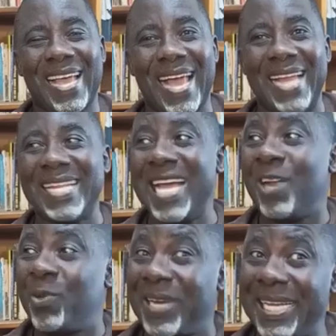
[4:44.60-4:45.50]
and He
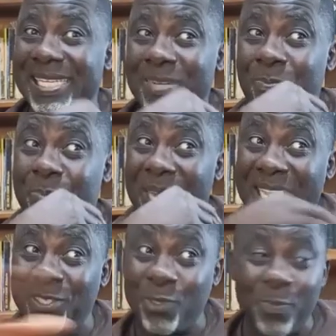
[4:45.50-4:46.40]
had already
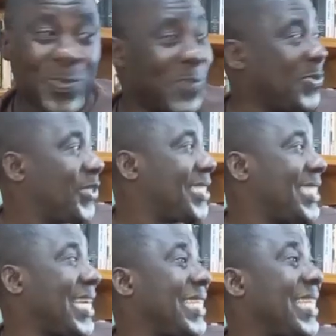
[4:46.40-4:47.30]
placed you people
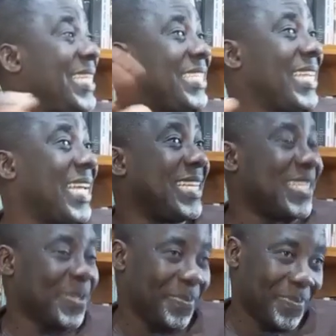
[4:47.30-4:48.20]

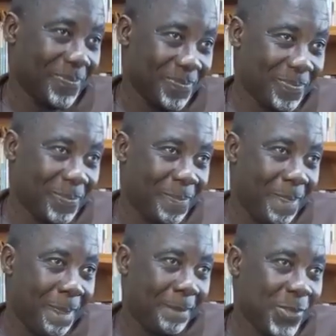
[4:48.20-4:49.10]
strategically
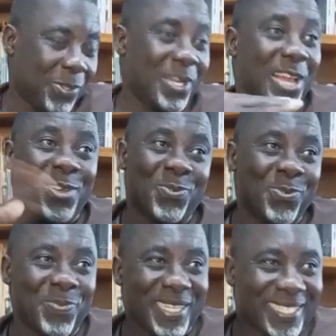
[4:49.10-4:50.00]
so that you
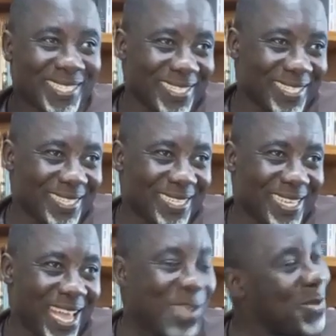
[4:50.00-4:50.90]
will meet. And